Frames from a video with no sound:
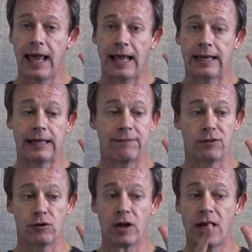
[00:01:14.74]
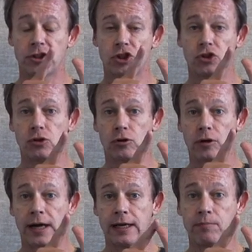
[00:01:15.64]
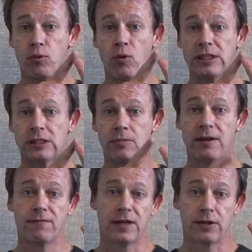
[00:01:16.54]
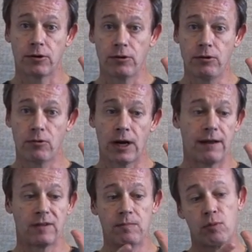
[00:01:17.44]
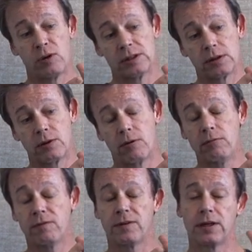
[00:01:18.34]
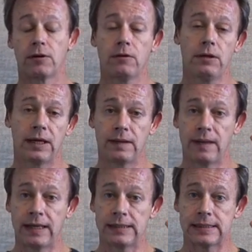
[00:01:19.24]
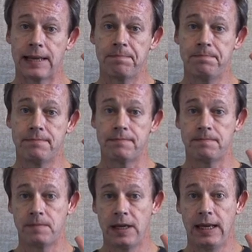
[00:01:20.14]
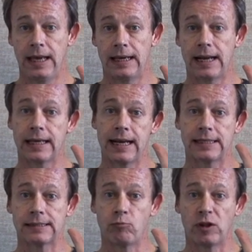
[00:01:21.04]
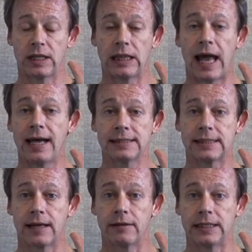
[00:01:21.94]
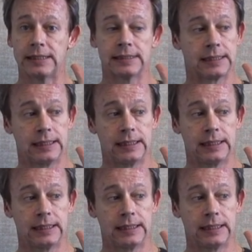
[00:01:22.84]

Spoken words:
And if they're not sure, I can point to my finger or have them point to their own finger and they can say and I can ask them what the last sound is,